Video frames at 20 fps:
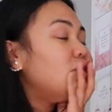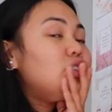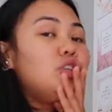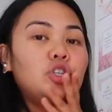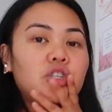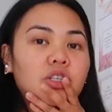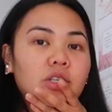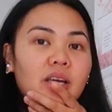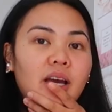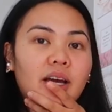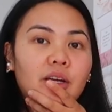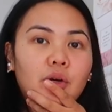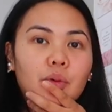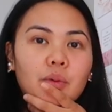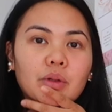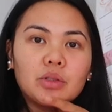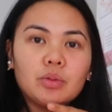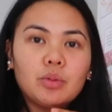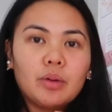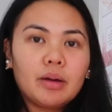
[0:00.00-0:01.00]
Usually I know
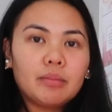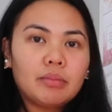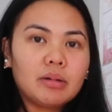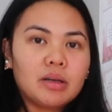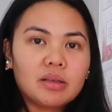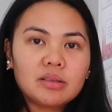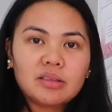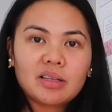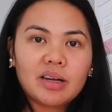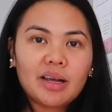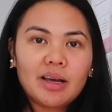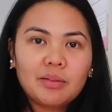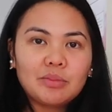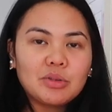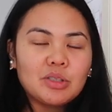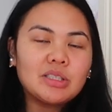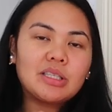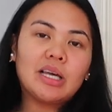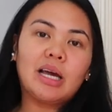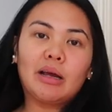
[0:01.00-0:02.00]
what to wear, but today I'm
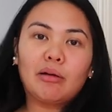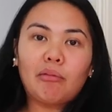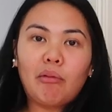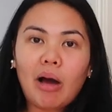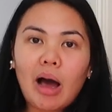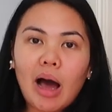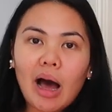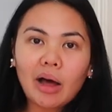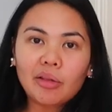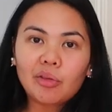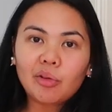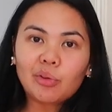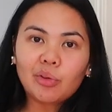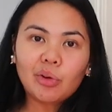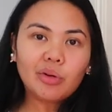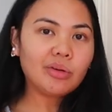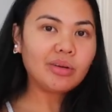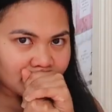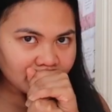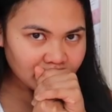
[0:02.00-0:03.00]
just like, I don't
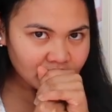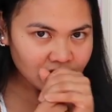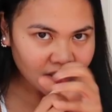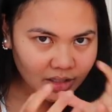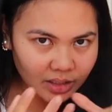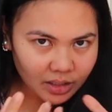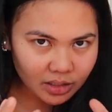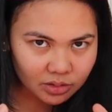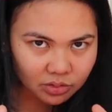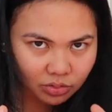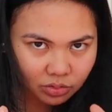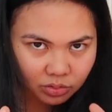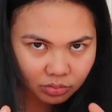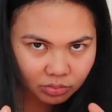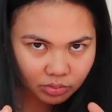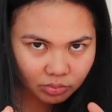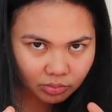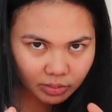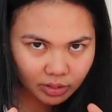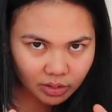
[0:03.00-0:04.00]
know what to
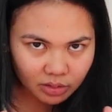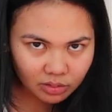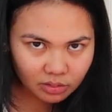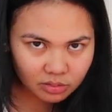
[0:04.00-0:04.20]
wear.